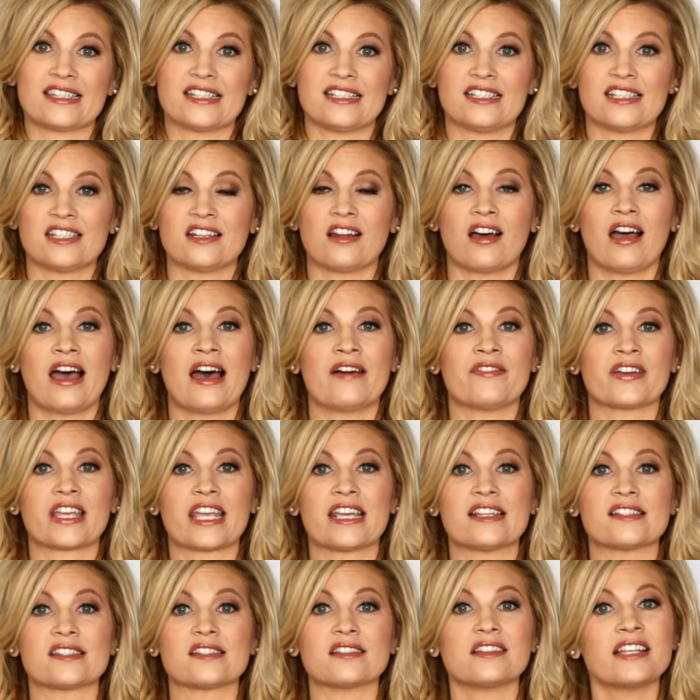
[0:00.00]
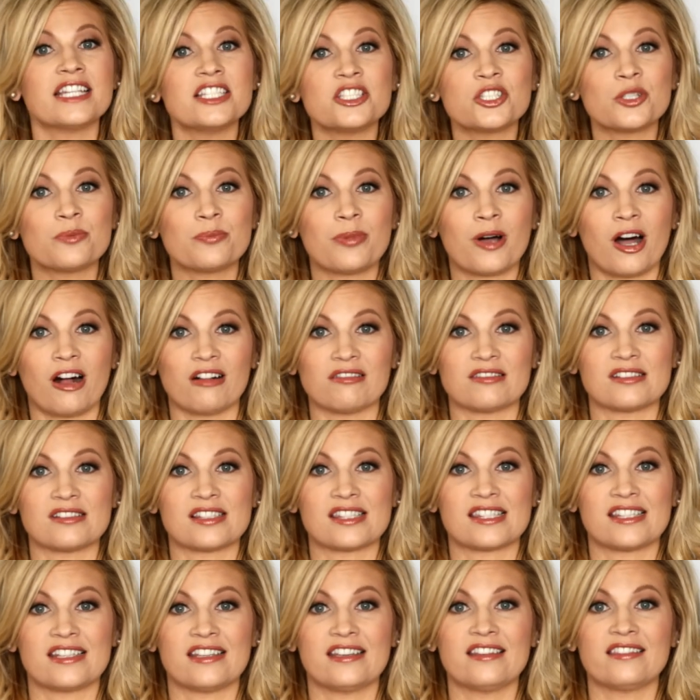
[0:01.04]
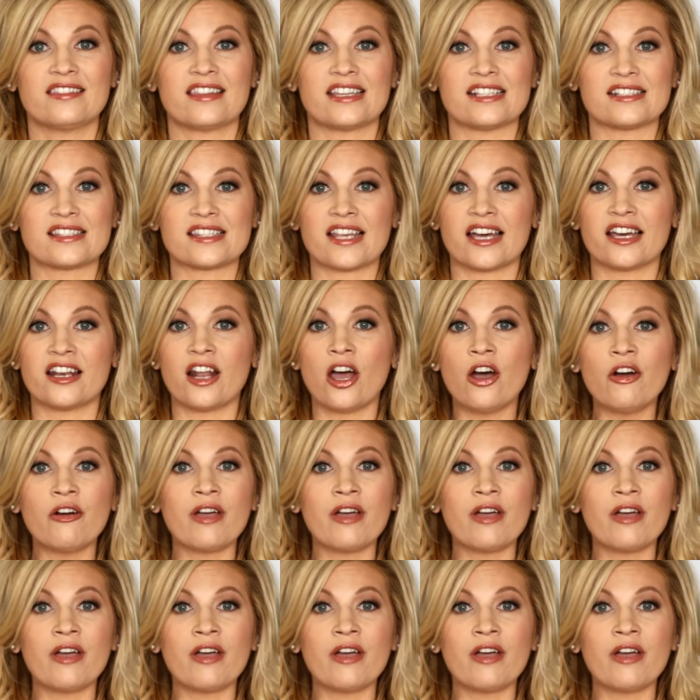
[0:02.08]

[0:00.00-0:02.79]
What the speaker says: that did not have a cancellation policy, they said,